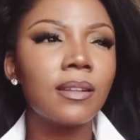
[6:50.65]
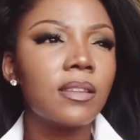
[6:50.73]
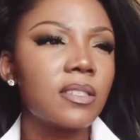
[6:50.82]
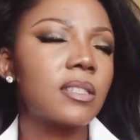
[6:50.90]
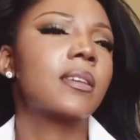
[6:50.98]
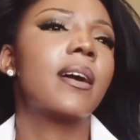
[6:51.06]

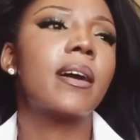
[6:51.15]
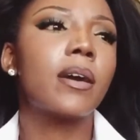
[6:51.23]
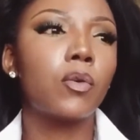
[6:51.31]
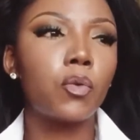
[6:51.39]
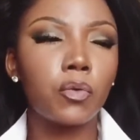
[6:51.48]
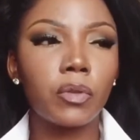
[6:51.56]
It's this
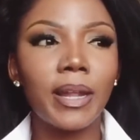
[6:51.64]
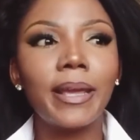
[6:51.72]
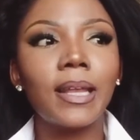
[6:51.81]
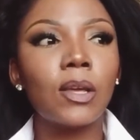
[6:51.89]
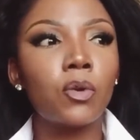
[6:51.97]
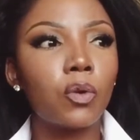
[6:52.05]
guy or
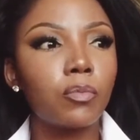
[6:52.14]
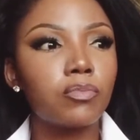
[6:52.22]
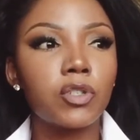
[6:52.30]
lady who